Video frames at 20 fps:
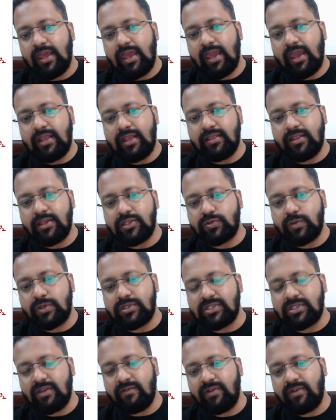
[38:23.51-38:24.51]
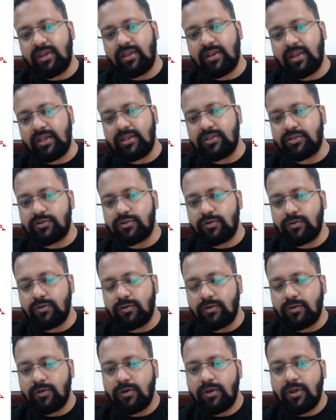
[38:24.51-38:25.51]
and this was giving rise
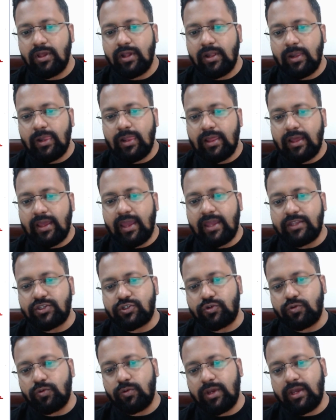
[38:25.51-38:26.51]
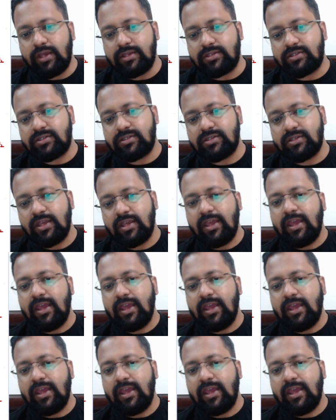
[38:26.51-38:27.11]
to H2S.